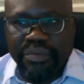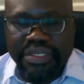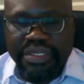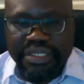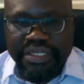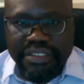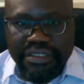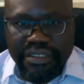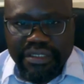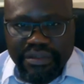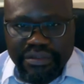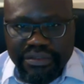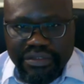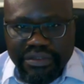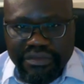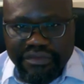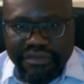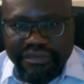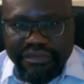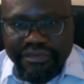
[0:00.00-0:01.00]
We eat a
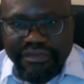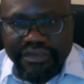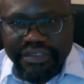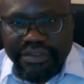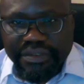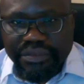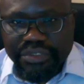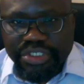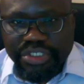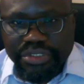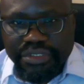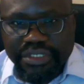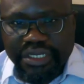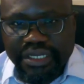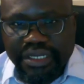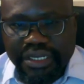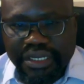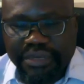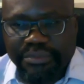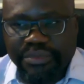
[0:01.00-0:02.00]
lot of
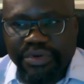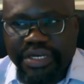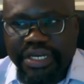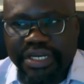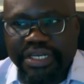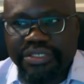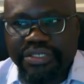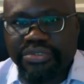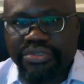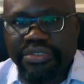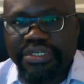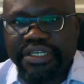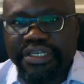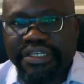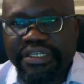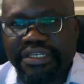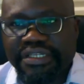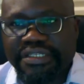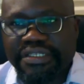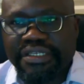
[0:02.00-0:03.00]
sugar,
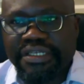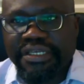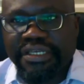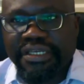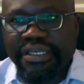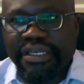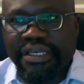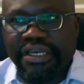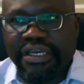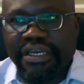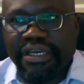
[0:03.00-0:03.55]
carbohydrate.